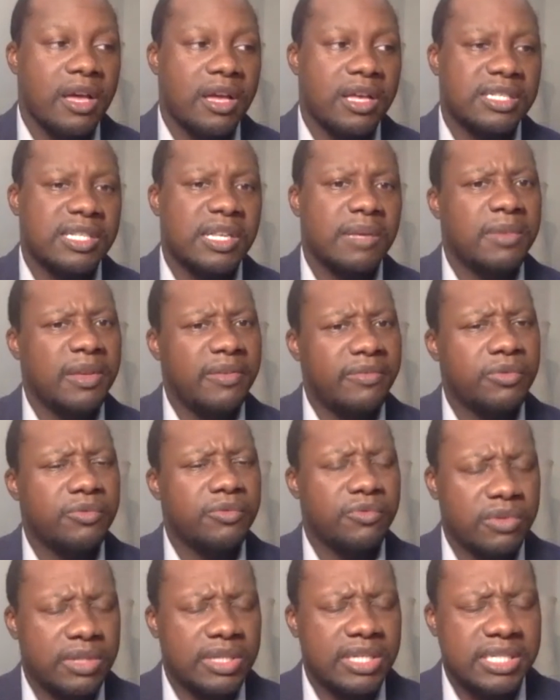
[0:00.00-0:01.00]
some
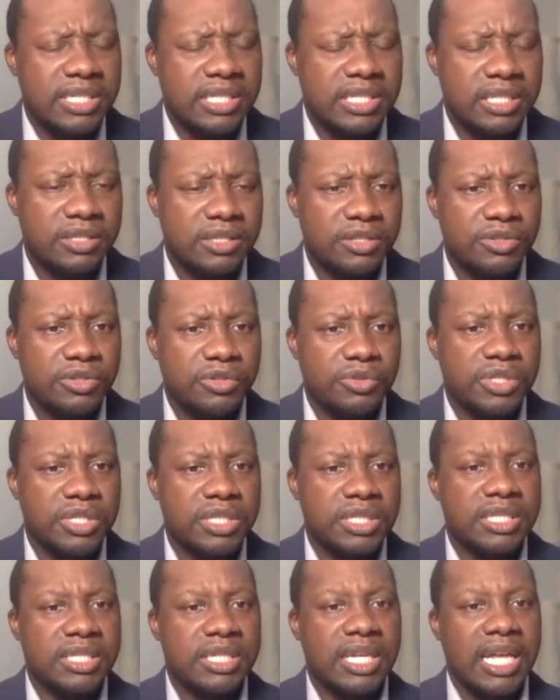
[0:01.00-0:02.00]
even religious
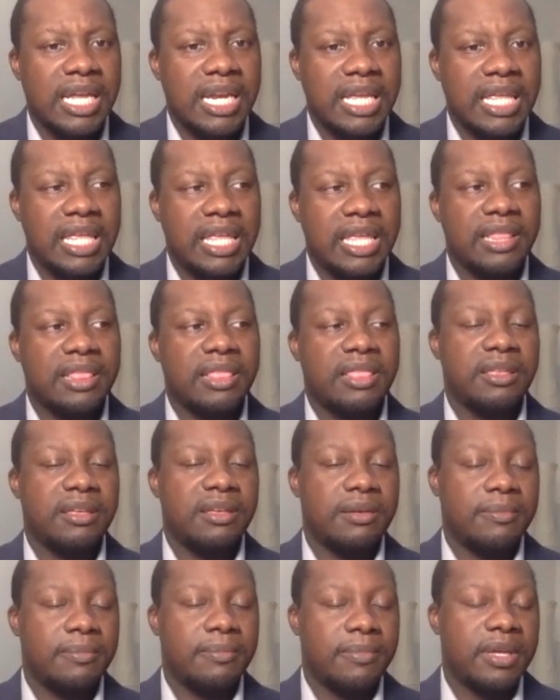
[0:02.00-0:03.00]
institutions to kind of get
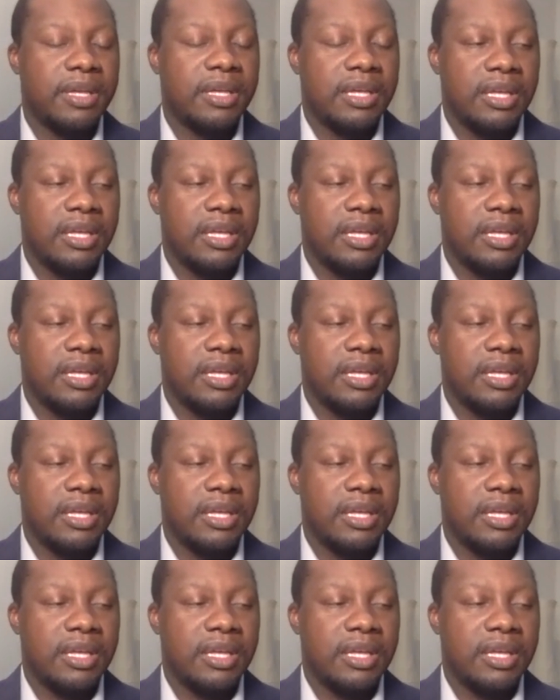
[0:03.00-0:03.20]
them